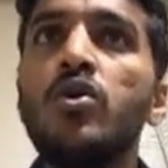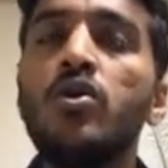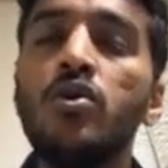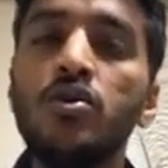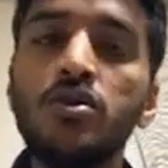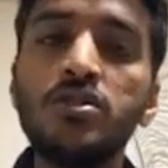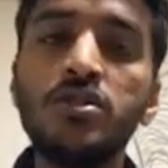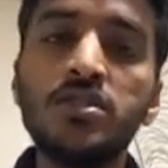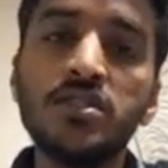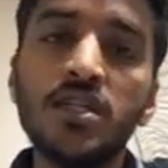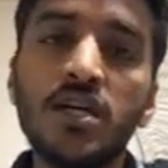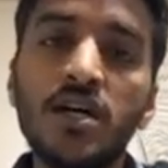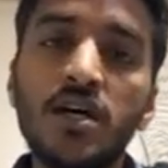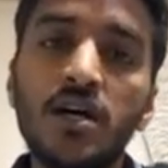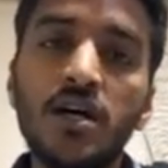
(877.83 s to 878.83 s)
Course,
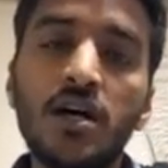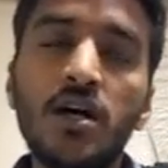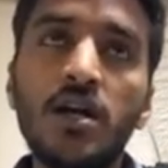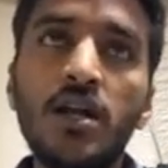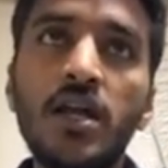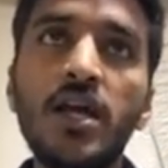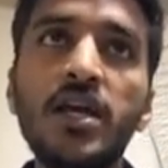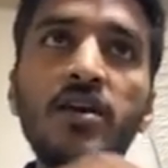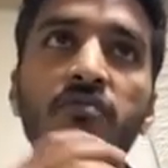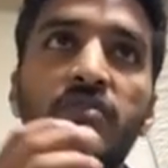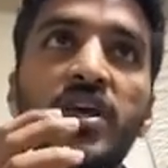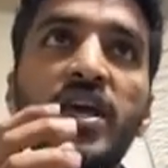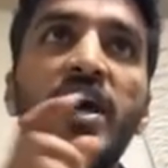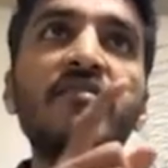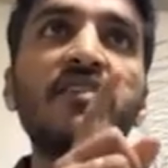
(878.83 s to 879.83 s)
like
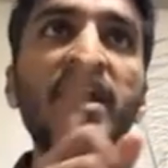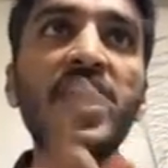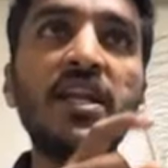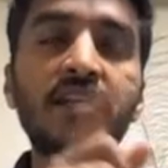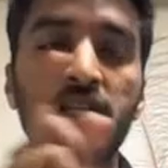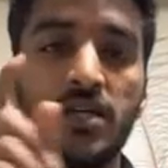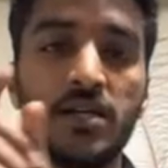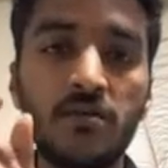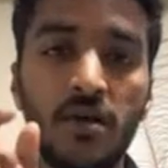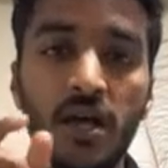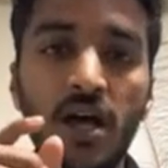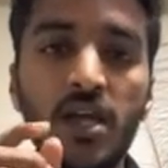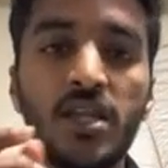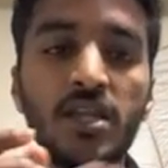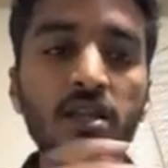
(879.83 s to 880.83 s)
we have
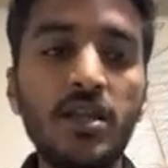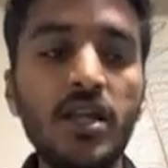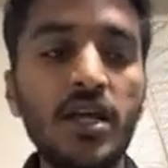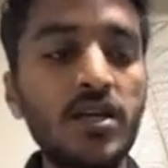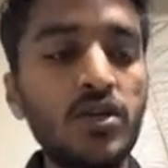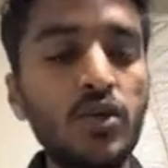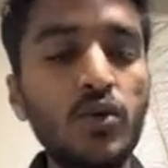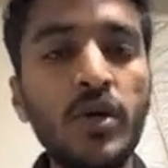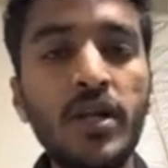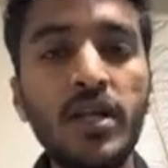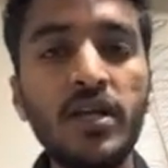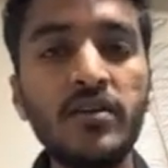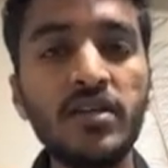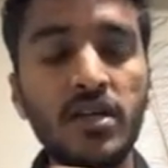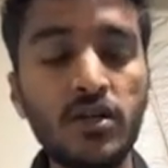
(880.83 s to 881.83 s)
in like
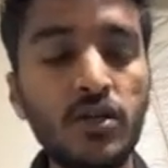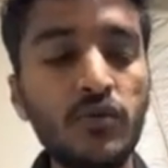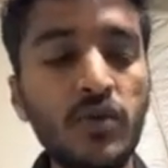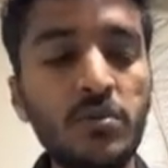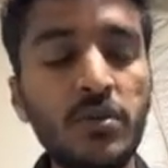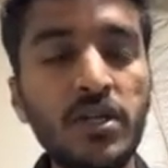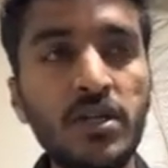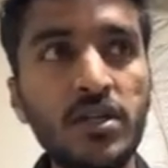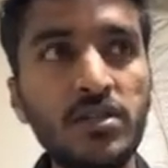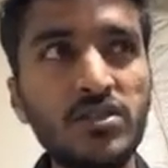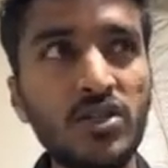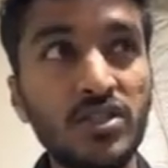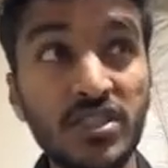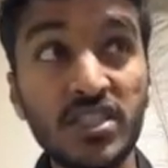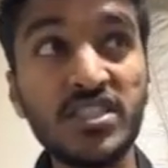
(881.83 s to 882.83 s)
12
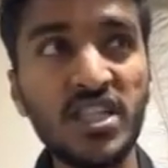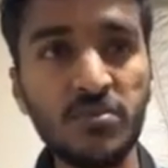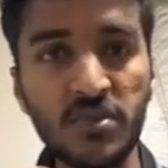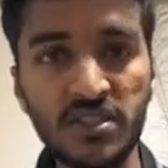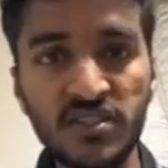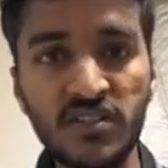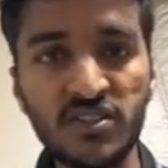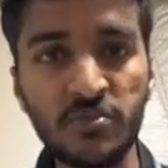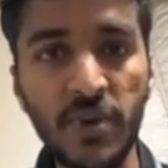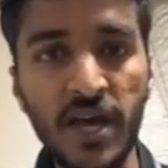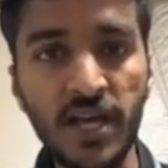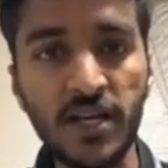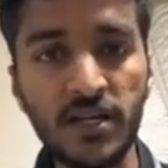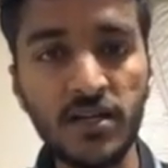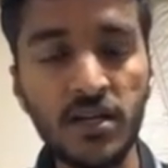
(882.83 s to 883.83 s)
months or 16 months of
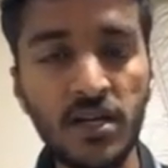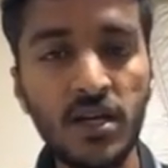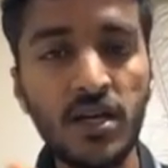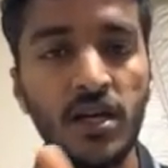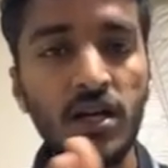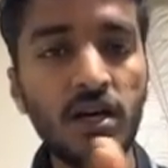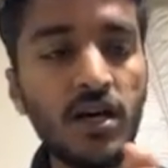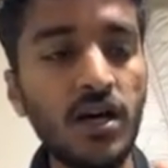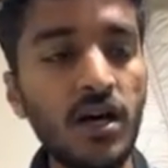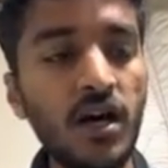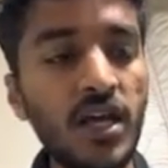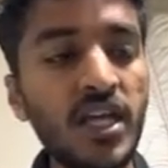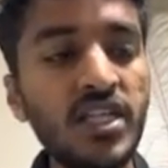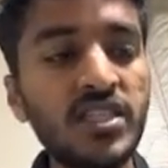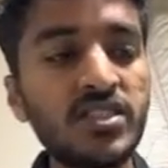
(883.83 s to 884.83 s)
span.
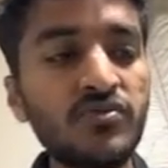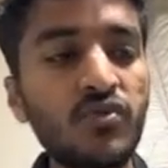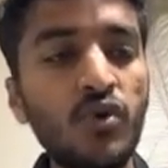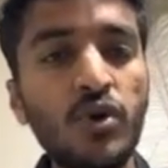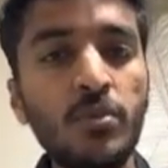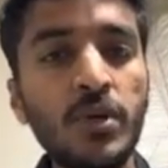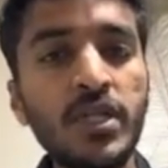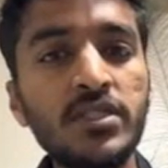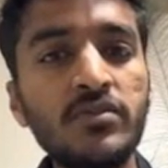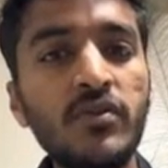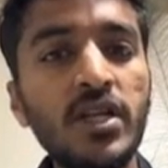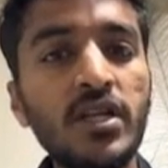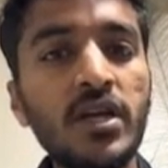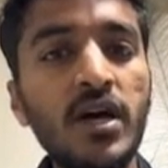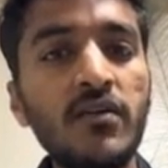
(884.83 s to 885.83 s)
Each 4 months
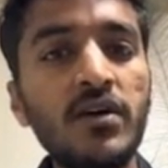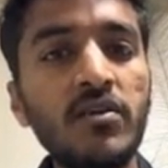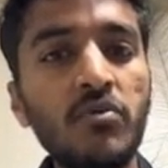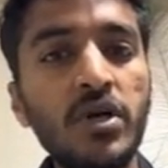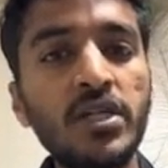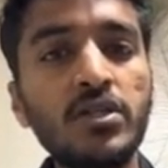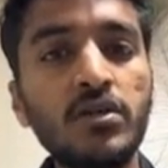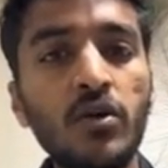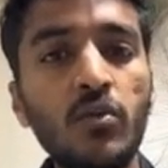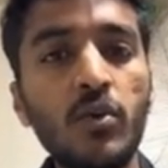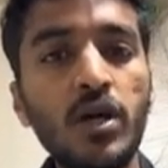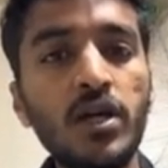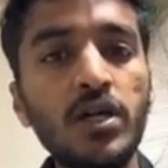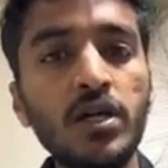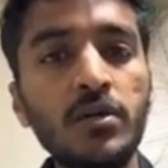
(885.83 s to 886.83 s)
will cover
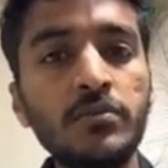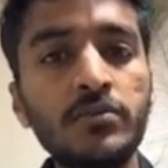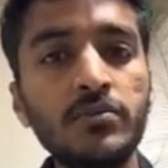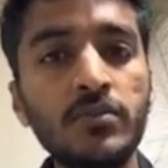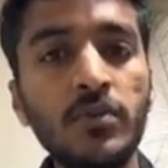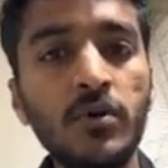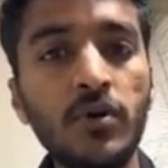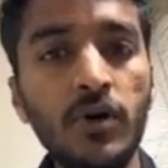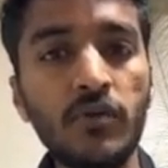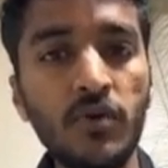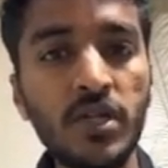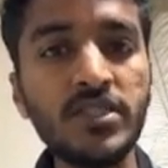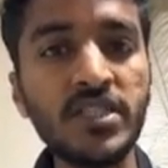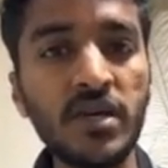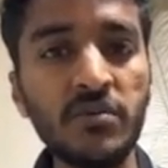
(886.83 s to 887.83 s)
one term or
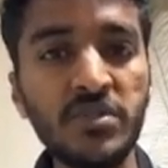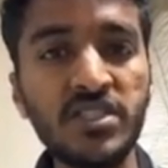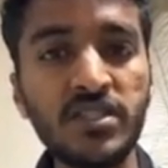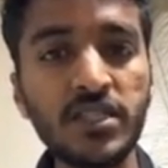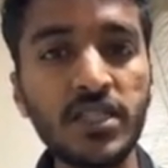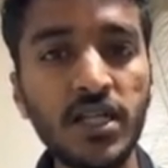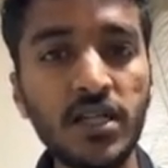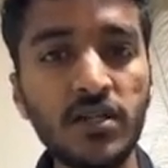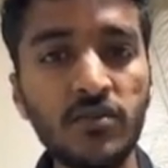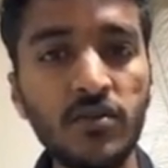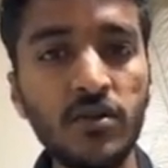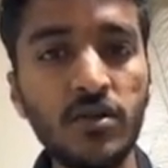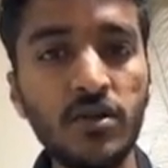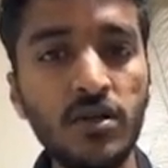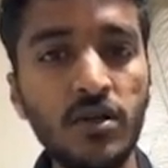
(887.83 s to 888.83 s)
one semester.
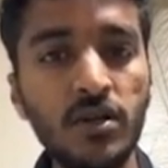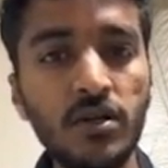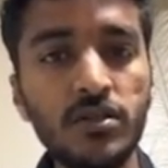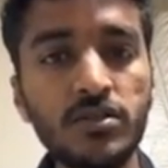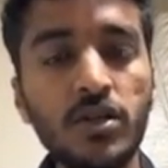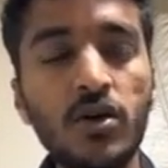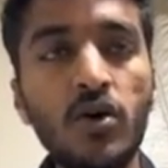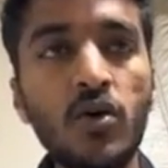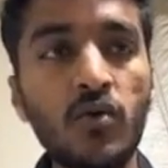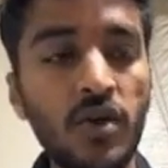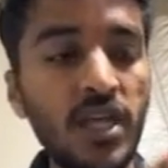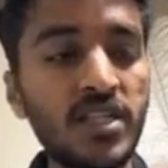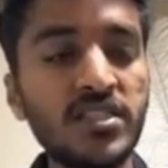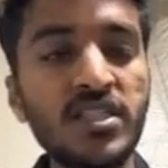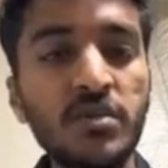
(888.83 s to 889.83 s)
So
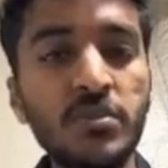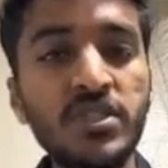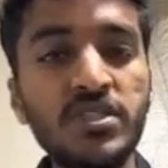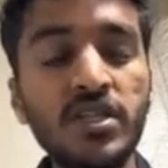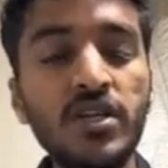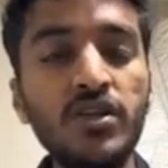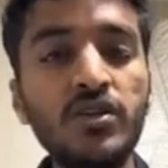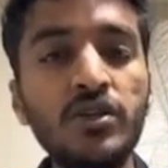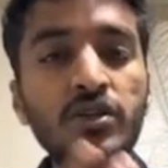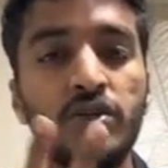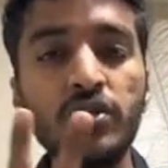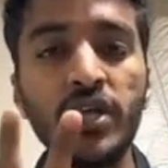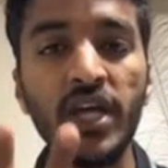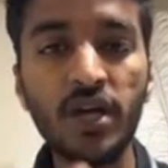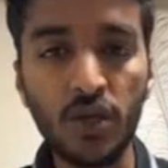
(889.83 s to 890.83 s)
each semester you need
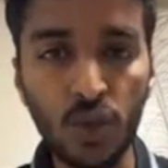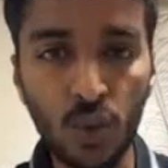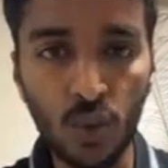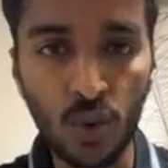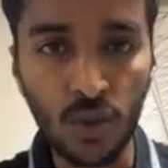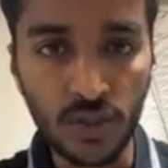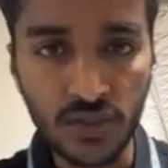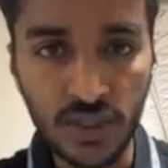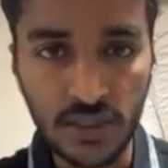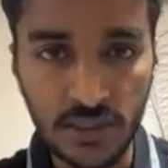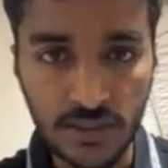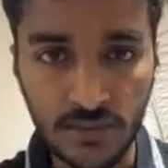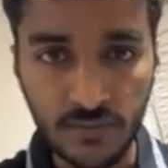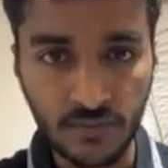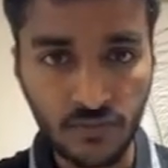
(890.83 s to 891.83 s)
to take two
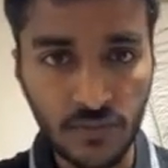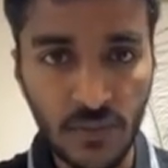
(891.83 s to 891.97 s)
courses.